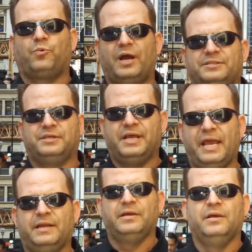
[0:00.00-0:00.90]

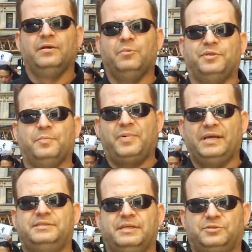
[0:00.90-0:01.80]
resonate with the
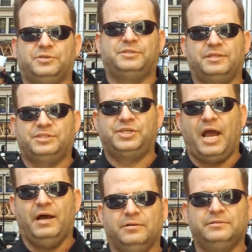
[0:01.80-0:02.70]
best interest of the child.